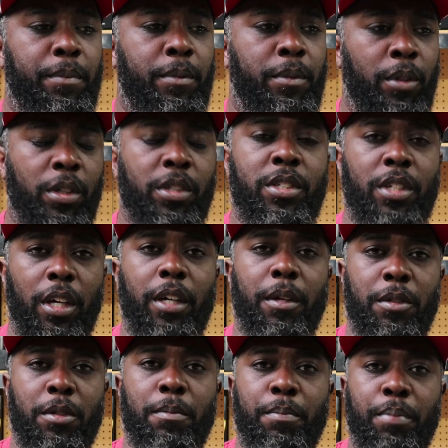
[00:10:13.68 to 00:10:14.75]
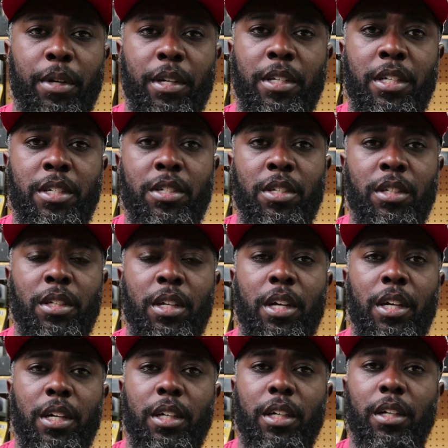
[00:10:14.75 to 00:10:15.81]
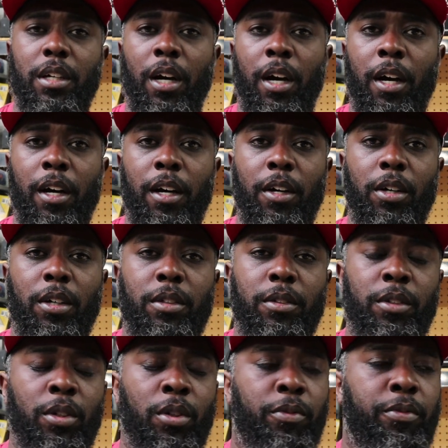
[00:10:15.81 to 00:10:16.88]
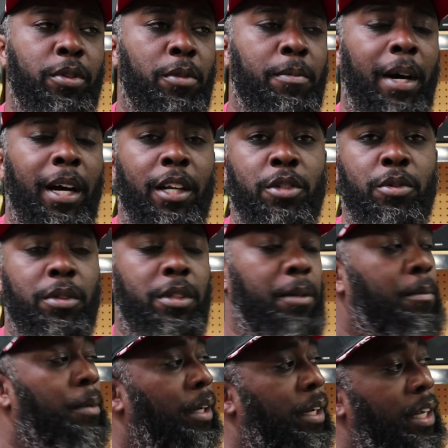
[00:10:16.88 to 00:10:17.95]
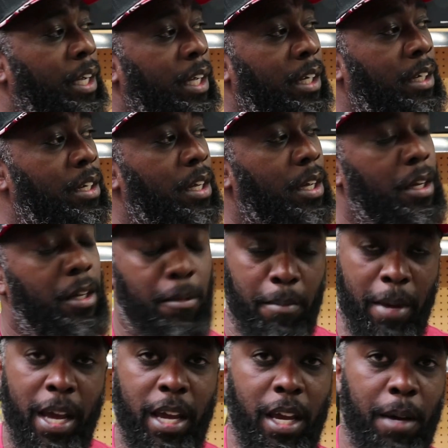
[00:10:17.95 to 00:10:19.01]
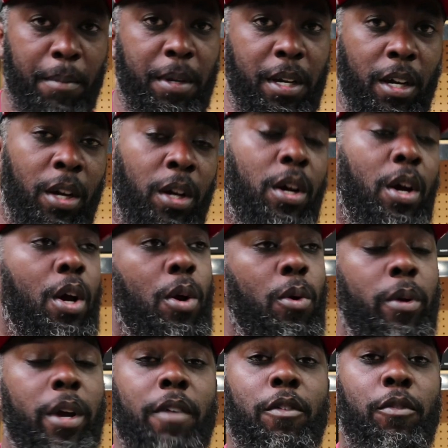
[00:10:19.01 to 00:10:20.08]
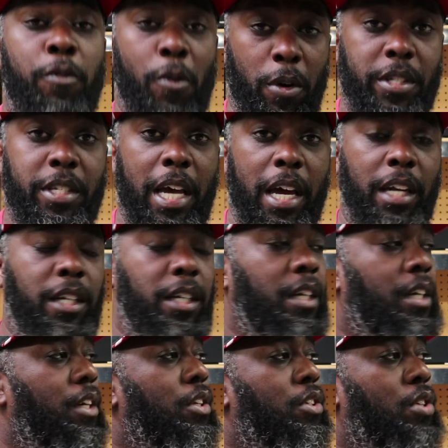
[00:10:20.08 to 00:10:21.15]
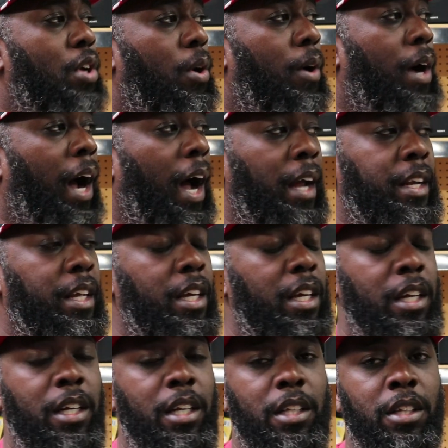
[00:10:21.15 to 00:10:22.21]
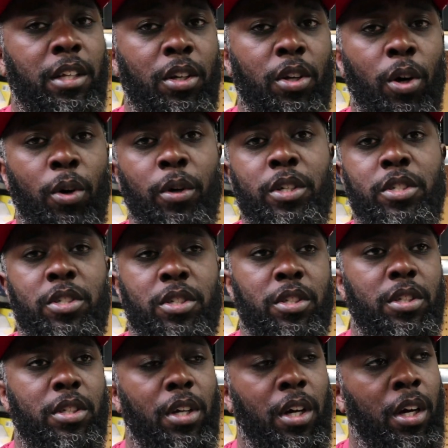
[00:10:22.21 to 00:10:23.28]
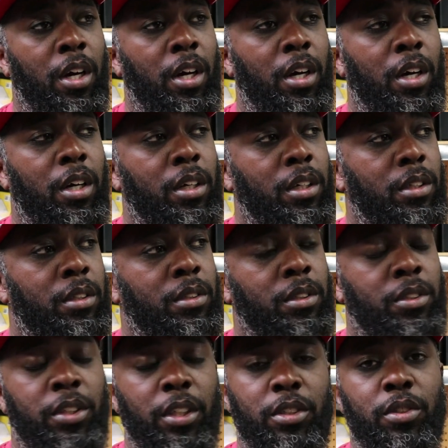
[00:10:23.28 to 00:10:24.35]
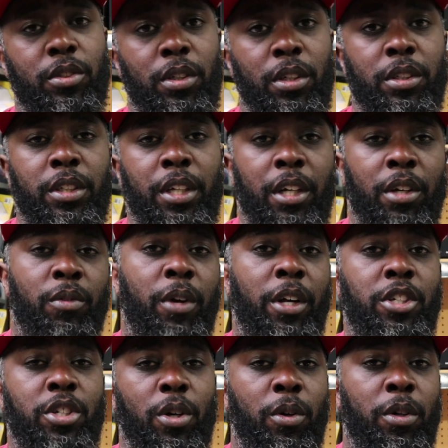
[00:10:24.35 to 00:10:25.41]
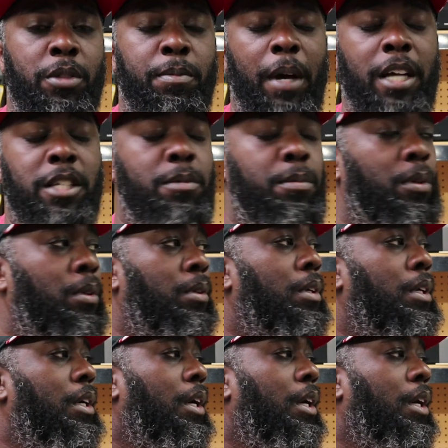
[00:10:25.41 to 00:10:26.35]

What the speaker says: you can still get some pretty decent, you know, fuel mileage with it. But in Mayhem here, we have a 410. So I need the lowest 6 gear ratio as possible.